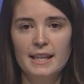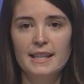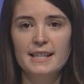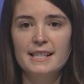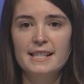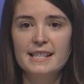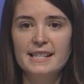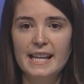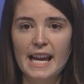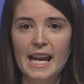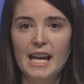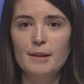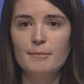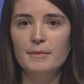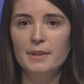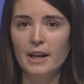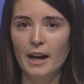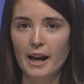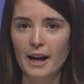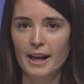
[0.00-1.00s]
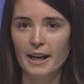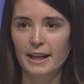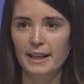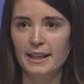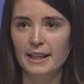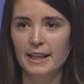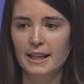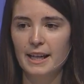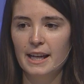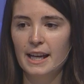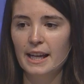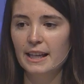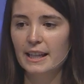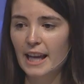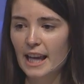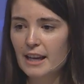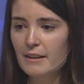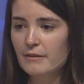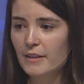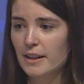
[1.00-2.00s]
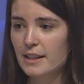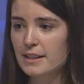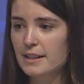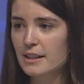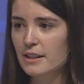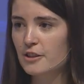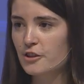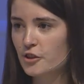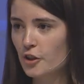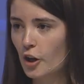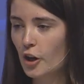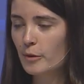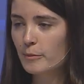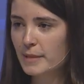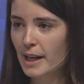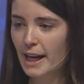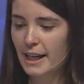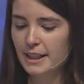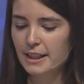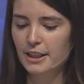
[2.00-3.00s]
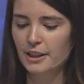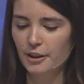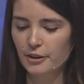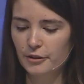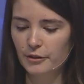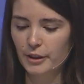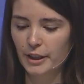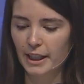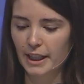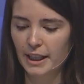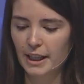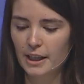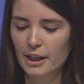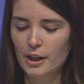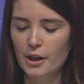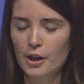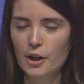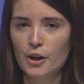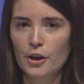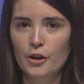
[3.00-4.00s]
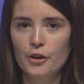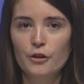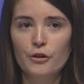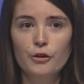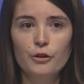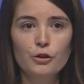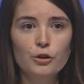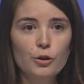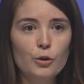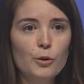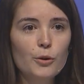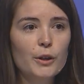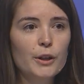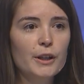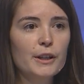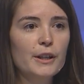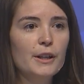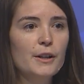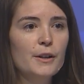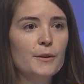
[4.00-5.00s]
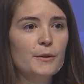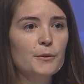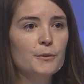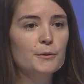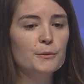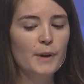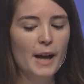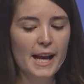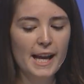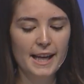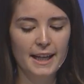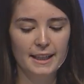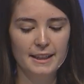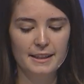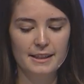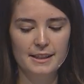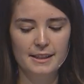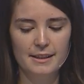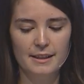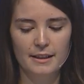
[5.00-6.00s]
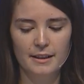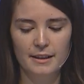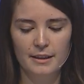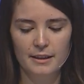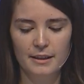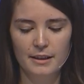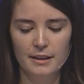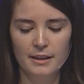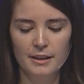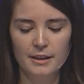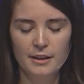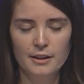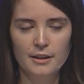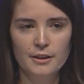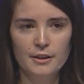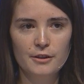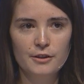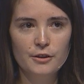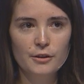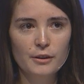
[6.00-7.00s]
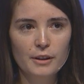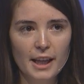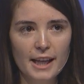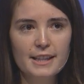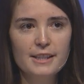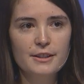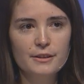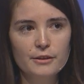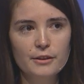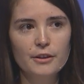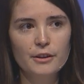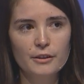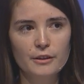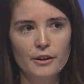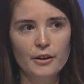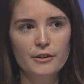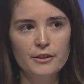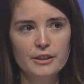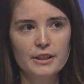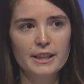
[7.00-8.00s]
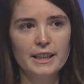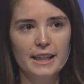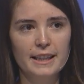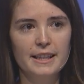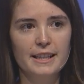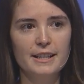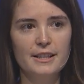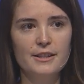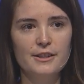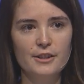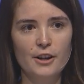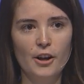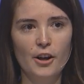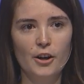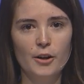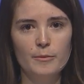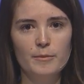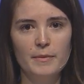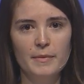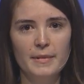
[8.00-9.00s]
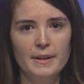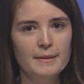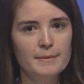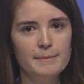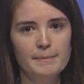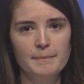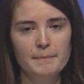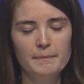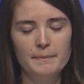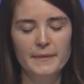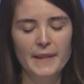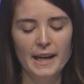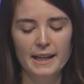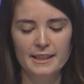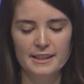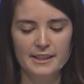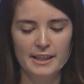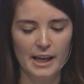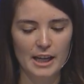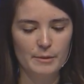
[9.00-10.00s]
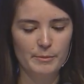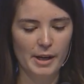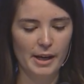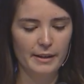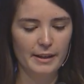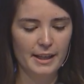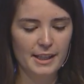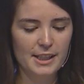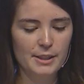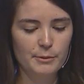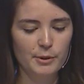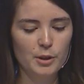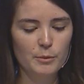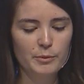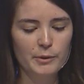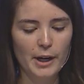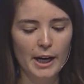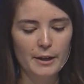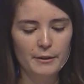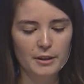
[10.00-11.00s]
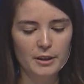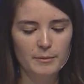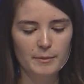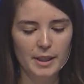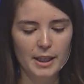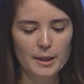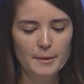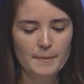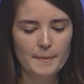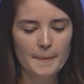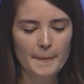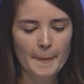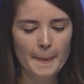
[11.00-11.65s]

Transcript: The same God gave us Psalm 93, the Lord reigns. So let's look closely at this psalm that is not about us. Will you pray with me?